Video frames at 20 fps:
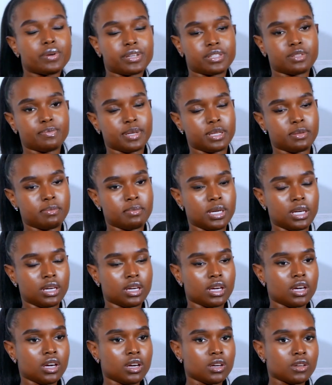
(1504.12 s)
always been
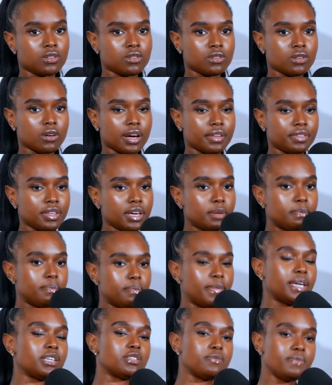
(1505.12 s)
me so i think
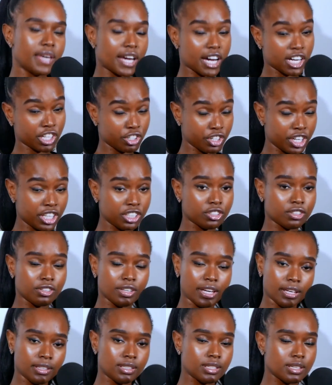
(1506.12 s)
it makes me a great
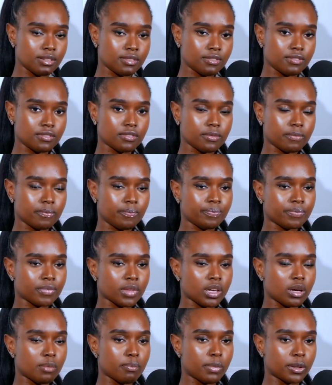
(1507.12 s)
creative
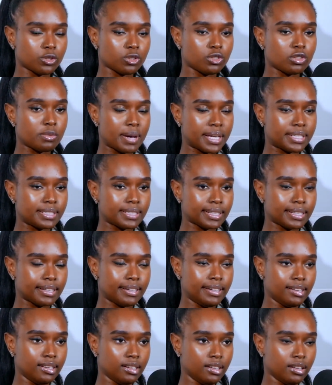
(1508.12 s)
but
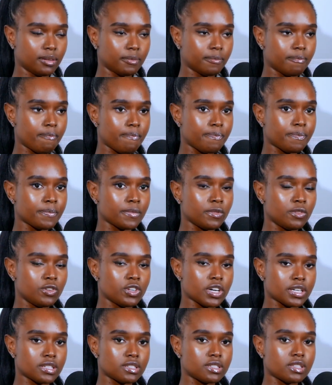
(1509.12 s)
automatically
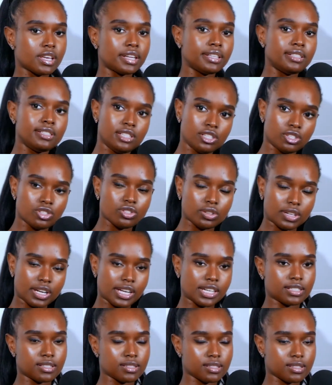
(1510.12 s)
just the
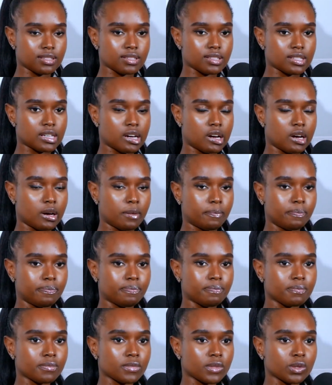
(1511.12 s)
dissonance
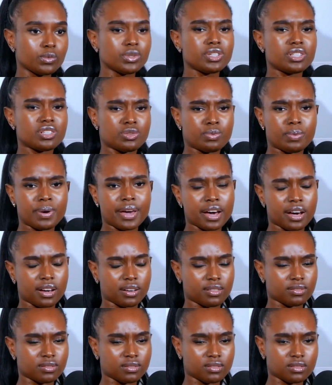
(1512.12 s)
um, which is
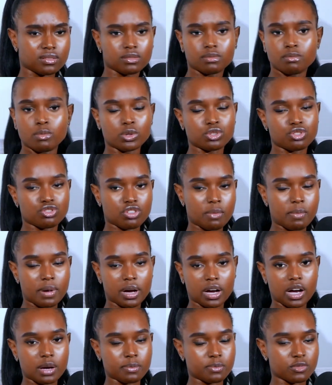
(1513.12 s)
where most
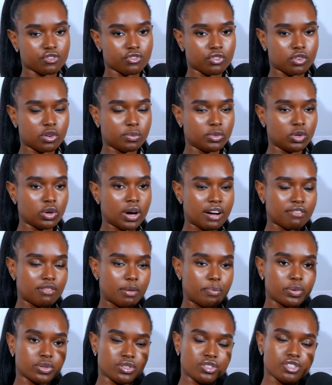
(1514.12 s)
trauma comes from you have
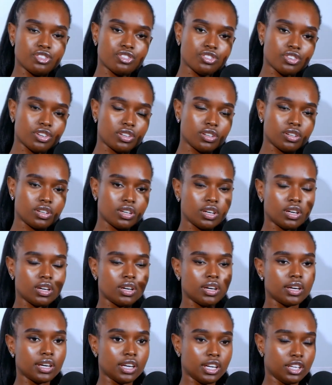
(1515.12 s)
a position
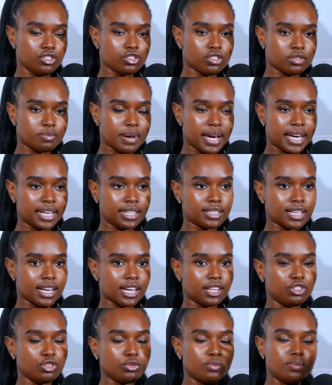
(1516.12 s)
in your mind
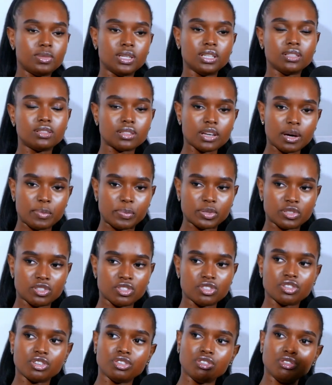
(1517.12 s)
and you meet a
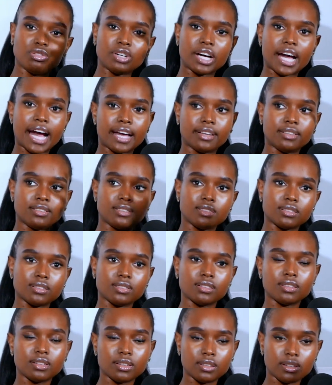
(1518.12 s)
position you can't
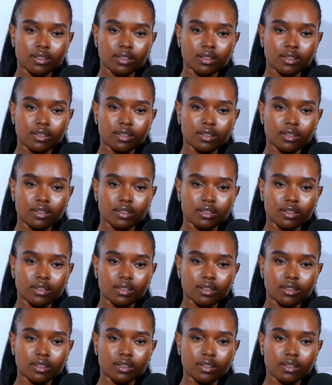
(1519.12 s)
